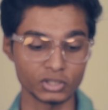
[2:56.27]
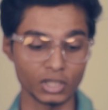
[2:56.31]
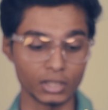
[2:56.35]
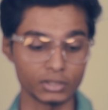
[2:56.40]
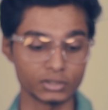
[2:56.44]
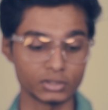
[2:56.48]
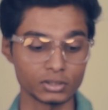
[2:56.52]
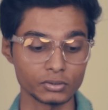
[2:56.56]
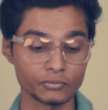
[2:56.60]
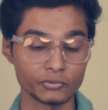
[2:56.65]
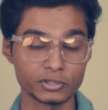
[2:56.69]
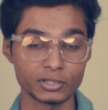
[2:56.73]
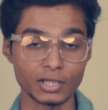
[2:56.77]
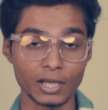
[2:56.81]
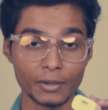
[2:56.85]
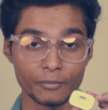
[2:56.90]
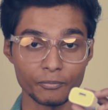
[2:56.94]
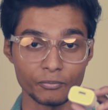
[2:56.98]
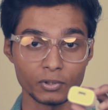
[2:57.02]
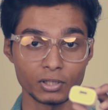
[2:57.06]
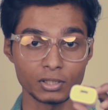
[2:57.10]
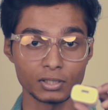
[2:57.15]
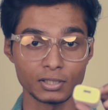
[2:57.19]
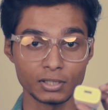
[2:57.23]
charger that
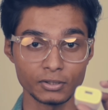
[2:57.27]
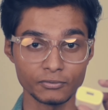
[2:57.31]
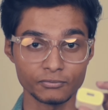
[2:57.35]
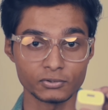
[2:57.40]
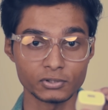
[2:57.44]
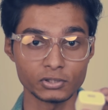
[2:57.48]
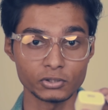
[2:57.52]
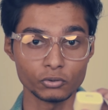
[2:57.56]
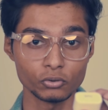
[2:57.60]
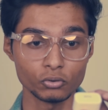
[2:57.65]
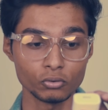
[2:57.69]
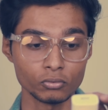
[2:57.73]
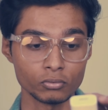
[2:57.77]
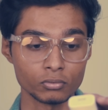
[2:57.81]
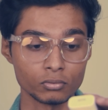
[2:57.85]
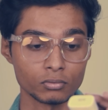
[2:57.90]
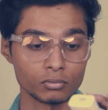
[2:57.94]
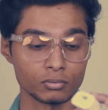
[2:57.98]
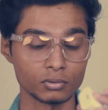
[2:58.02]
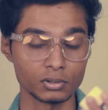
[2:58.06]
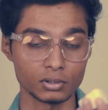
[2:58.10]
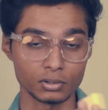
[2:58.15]
Apple gives you.